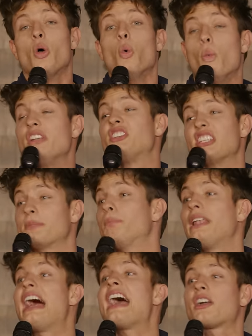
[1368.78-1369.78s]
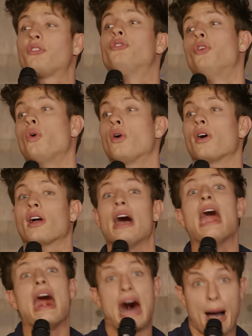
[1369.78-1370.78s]
which is black for,
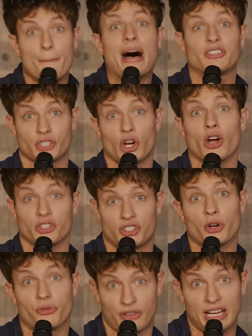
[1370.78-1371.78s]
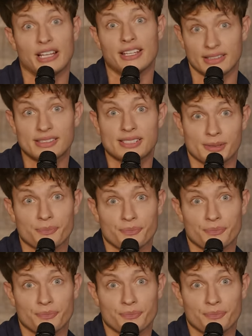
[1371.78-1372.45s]
I'm about to hurt your feelings.